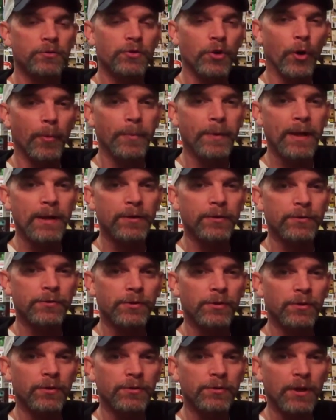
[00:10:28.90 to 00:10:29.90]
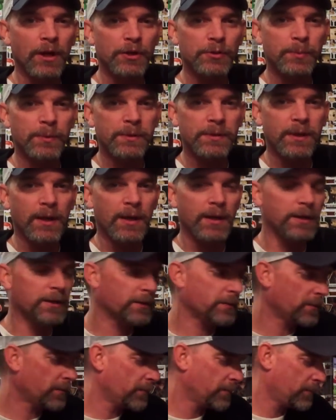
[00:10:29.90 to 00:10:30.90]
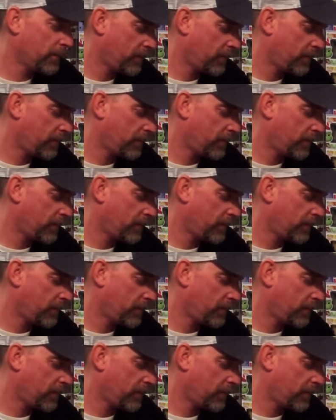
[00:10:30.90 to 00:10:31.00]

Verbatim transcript: Terminator 2 Judgment Day,